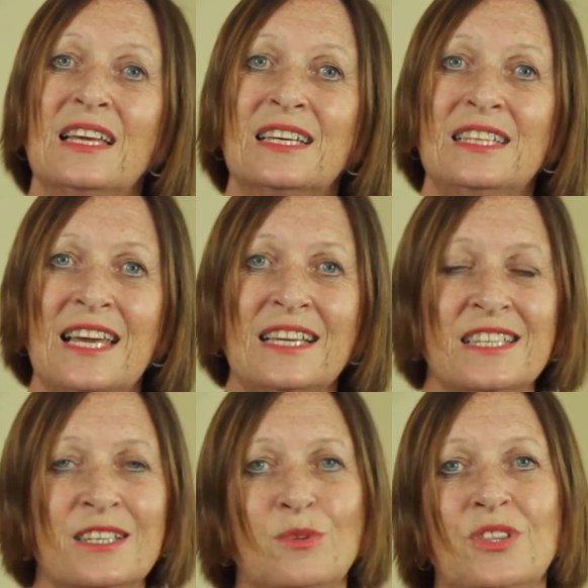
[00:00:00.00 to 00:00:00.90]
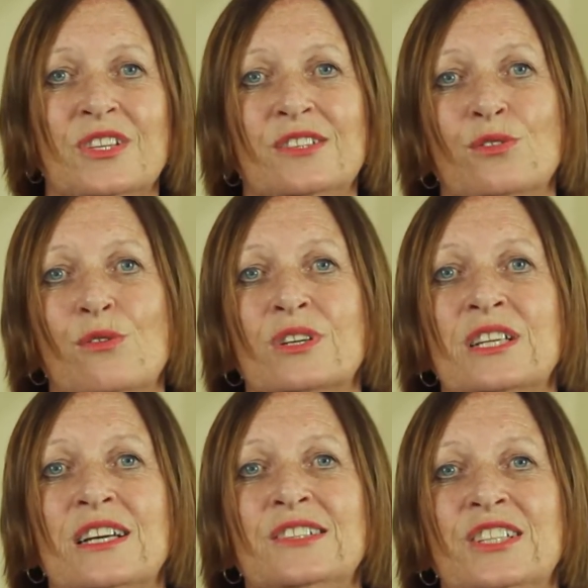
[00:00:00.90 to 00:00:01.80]
Connecting with these
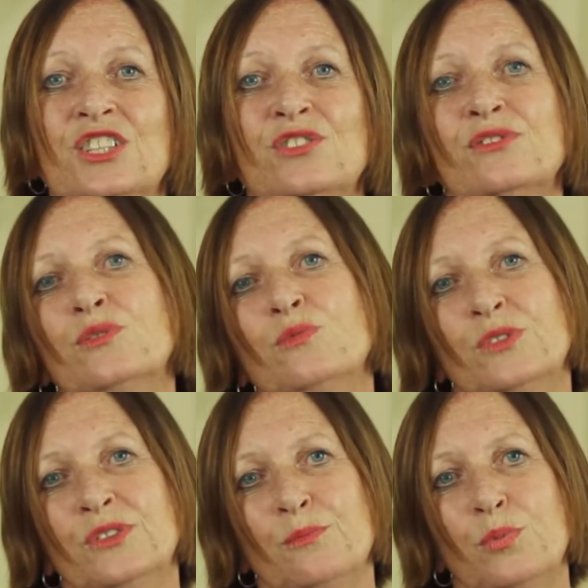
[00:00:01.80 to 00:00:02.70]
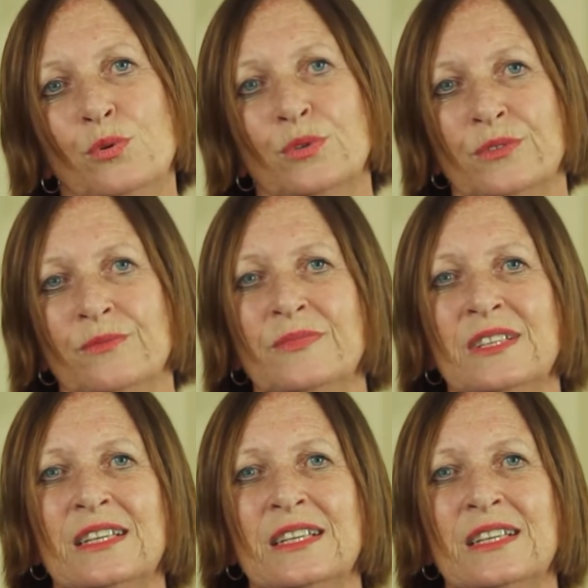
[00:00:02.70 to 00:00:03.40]
organisations was important,